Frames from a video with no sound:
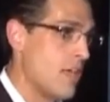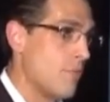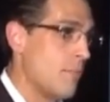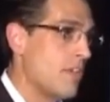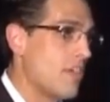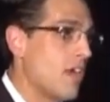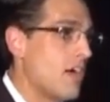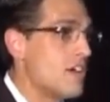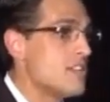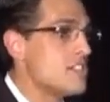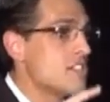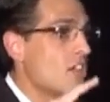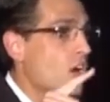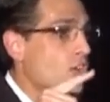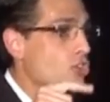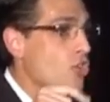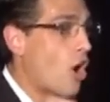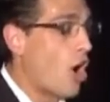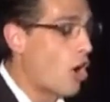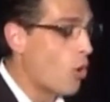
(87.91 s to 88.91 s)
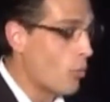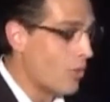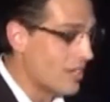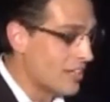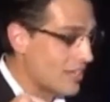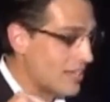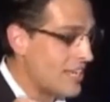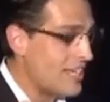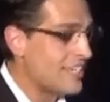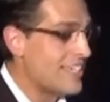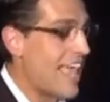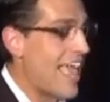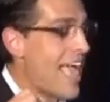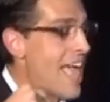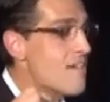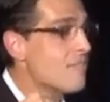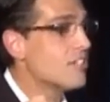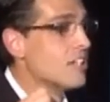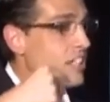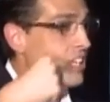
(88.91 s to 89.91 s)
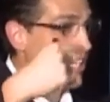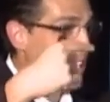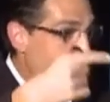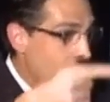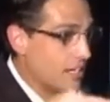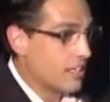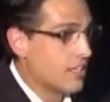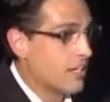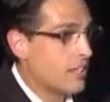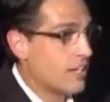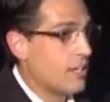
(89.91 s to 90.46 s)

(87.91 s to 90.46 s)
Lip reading: because Darwin leaned heavily